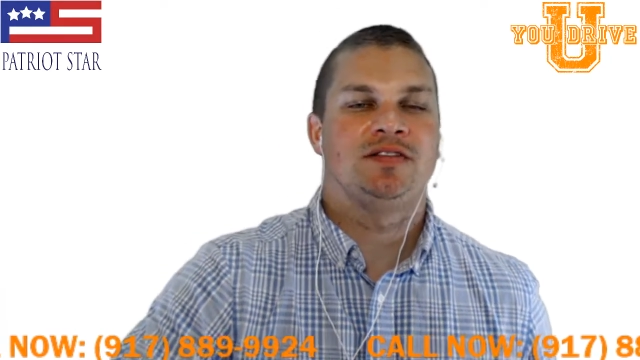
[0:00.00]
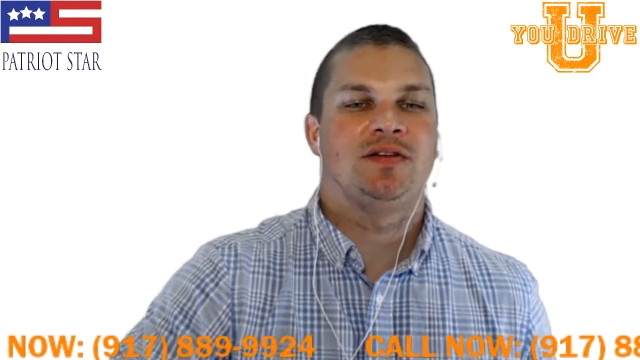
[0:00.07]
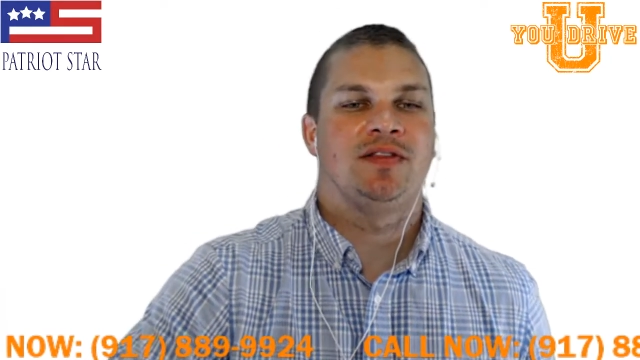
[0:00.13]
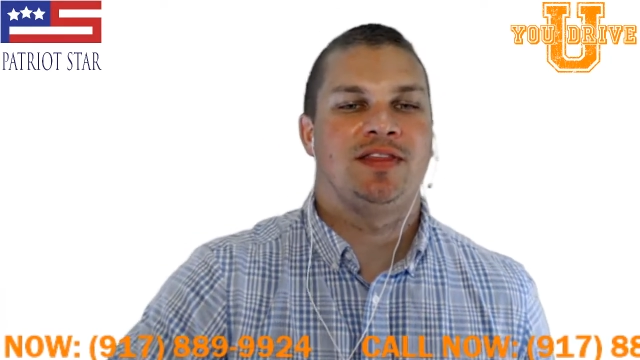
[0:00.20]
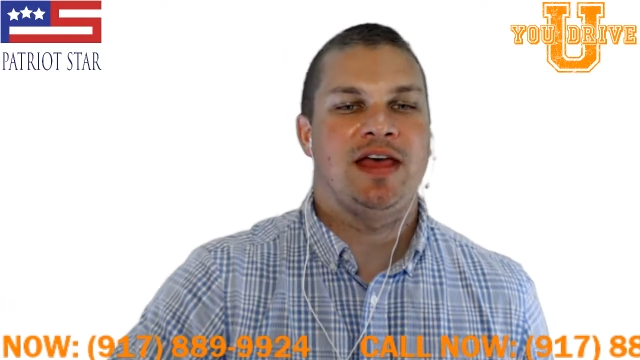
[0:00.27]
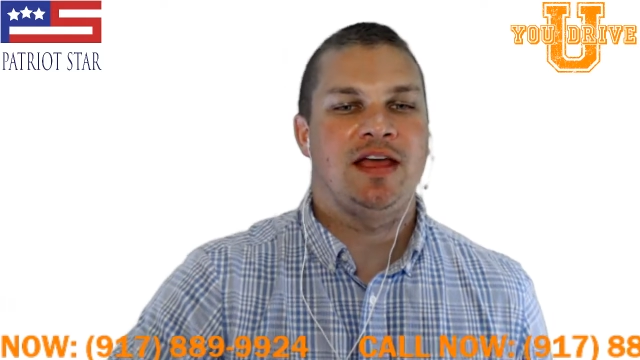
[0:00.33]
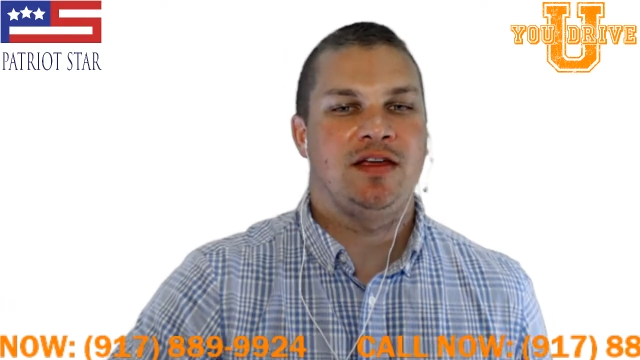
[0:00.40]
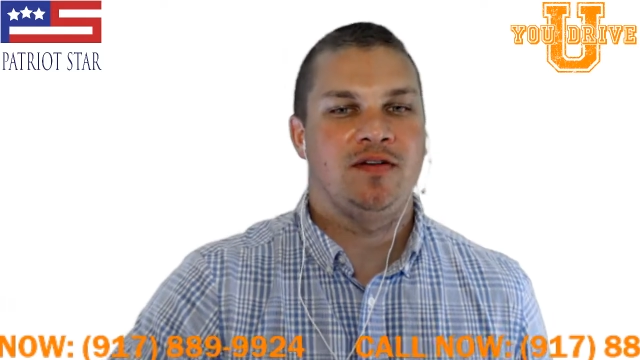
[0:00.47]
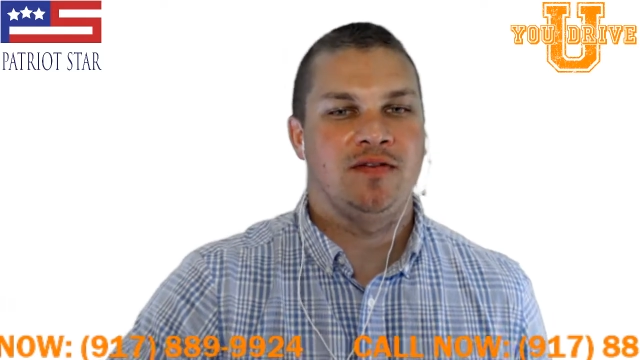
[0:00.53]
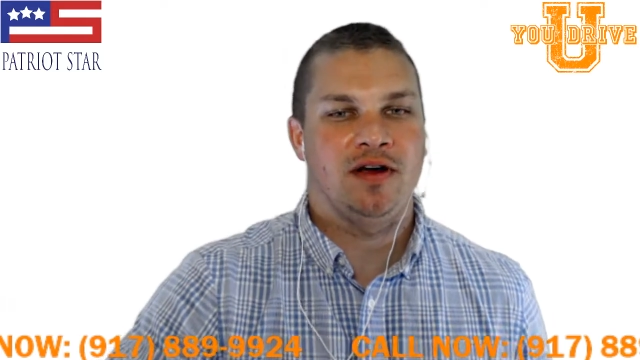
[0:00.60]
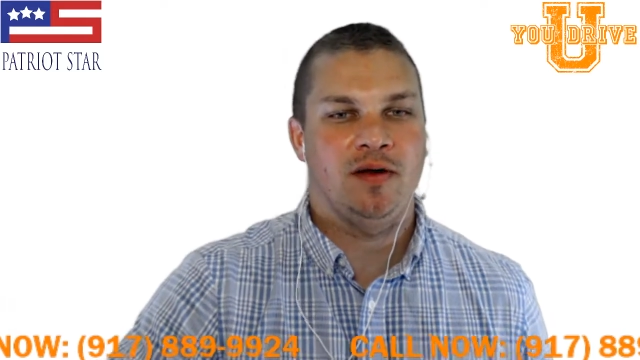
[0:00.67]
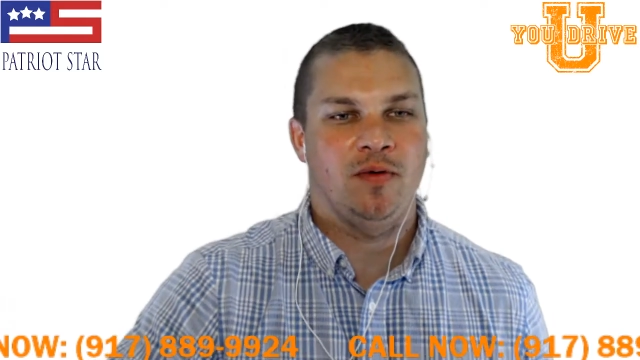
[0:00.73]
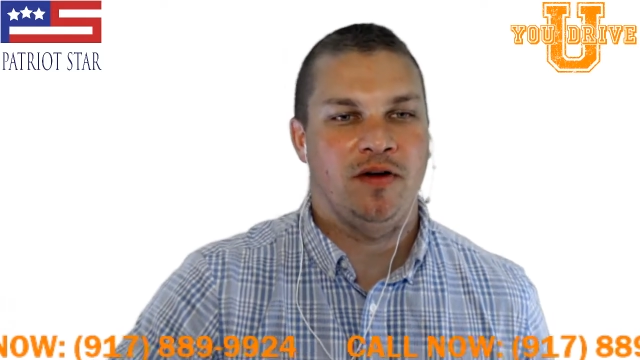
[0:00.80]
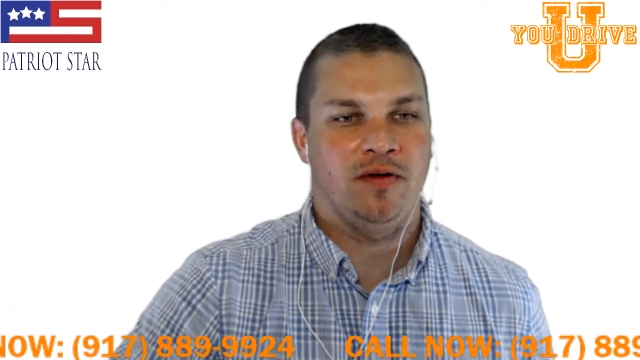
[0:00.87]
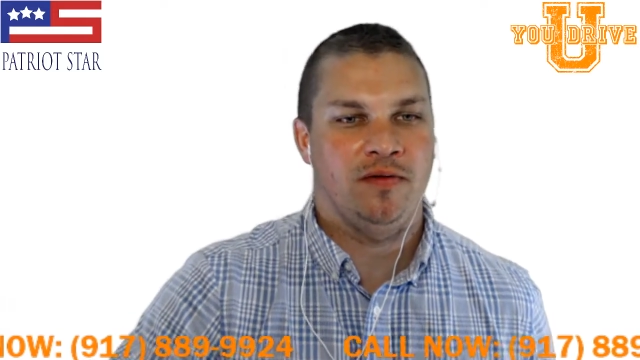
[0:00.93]
So thank you
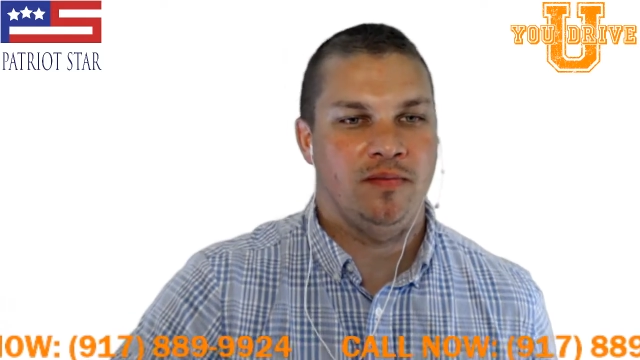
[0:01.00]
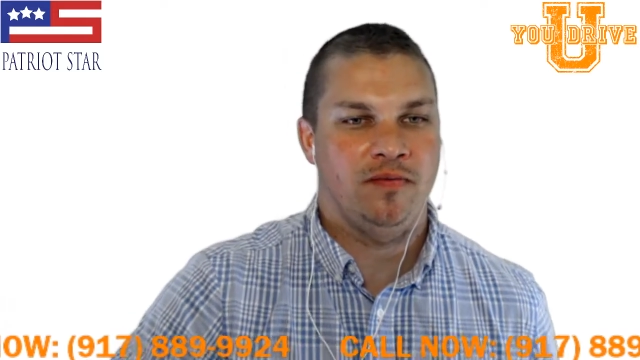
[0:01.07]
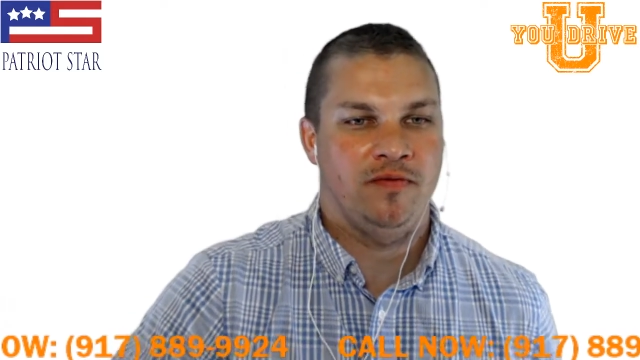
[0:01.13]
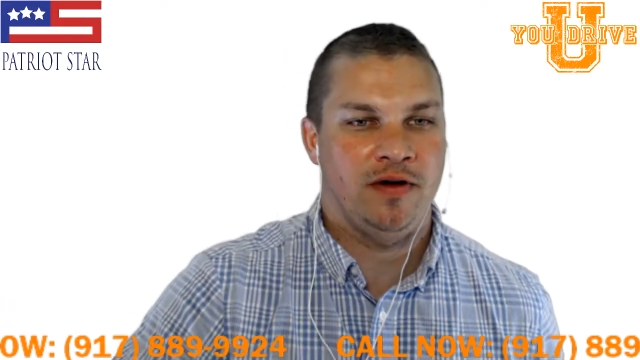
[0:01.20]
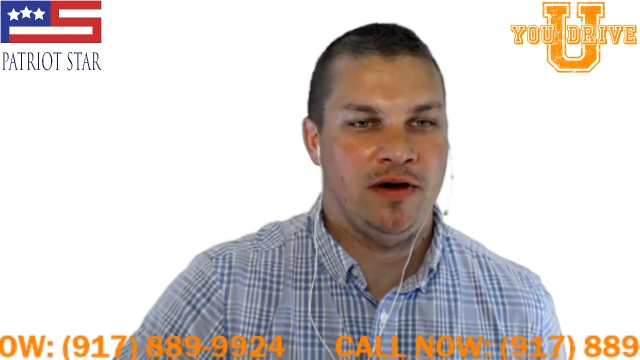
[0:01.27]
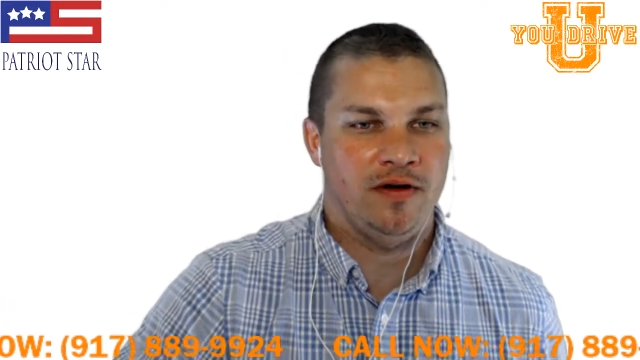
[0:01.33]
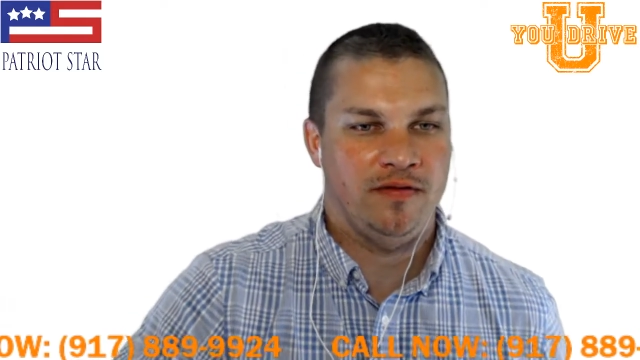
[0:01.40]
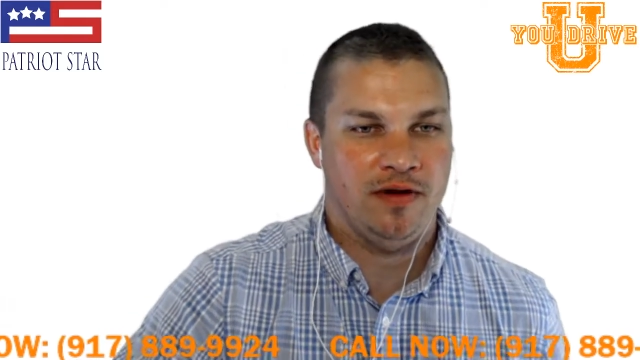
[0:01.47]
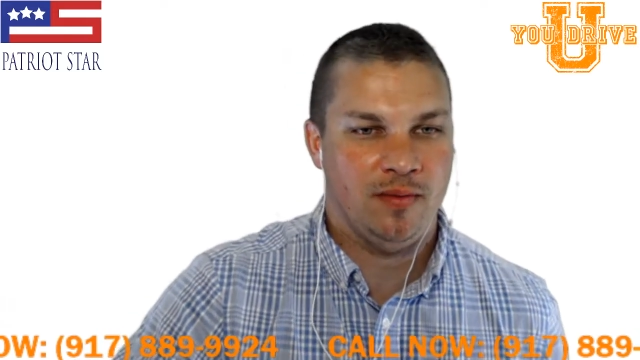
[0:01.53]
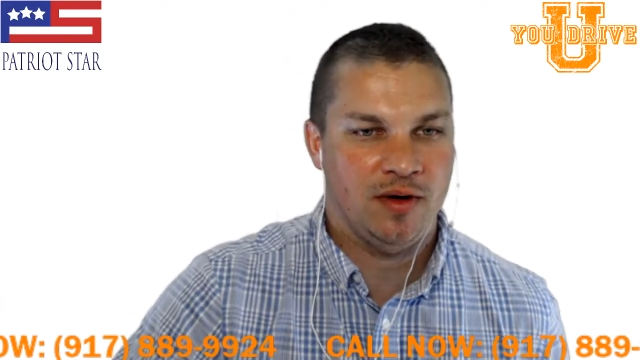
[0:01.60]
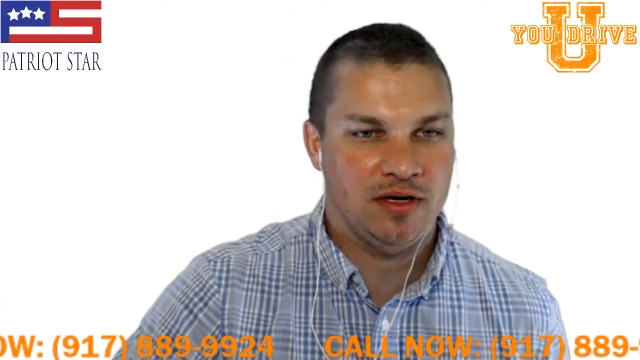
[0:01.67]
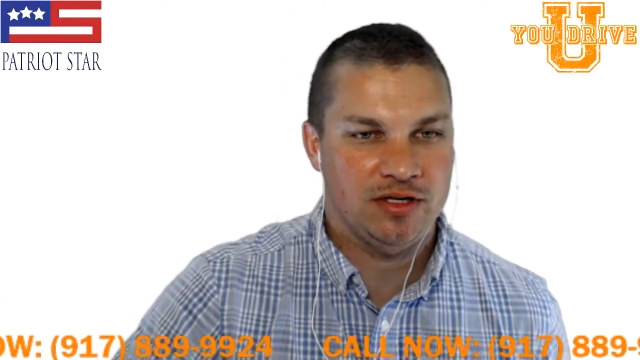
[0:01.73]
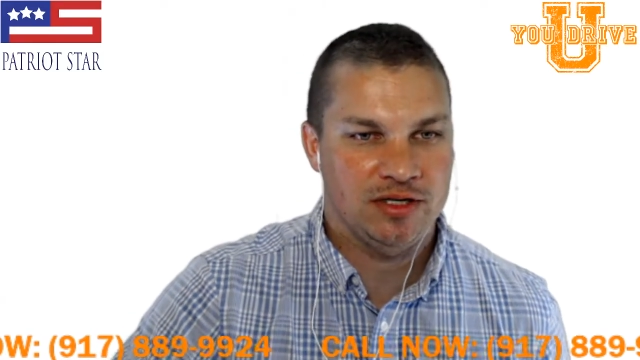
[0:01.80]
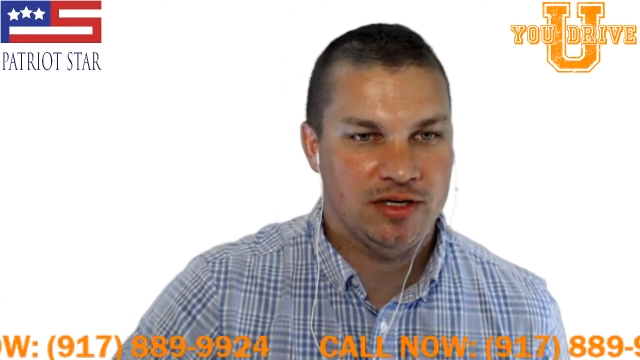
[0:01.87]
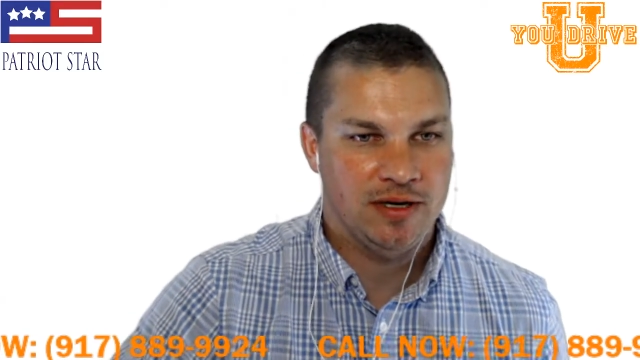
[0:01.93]
very, very, very
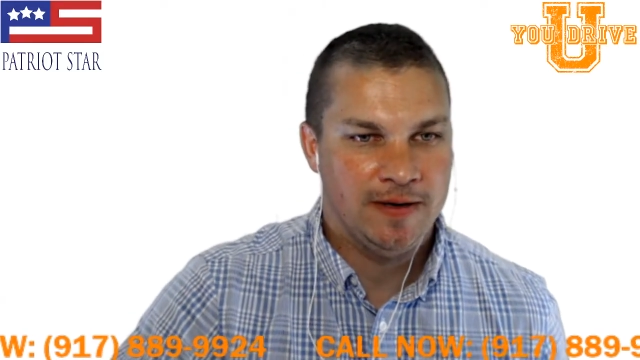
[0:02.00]
much.